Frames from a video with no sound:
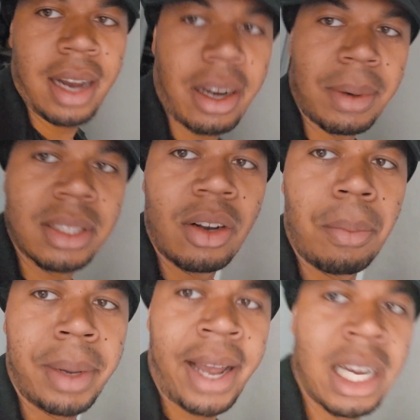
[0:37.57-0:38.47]
Like there wasn't no
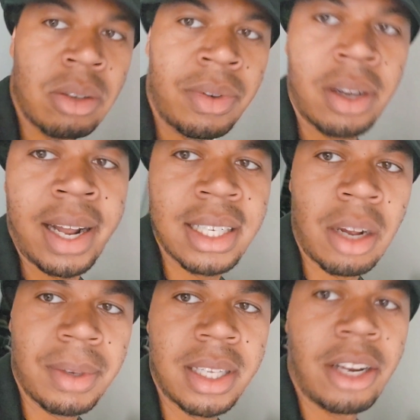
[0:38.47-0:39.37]
big ass reveal last
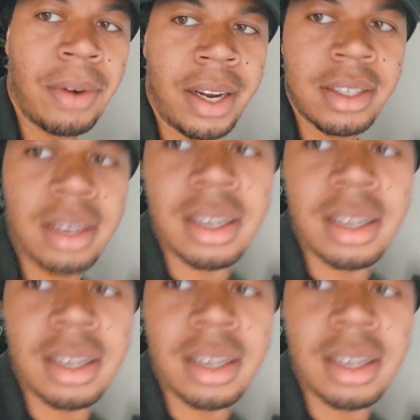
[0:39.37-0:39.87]
time we seen your ass.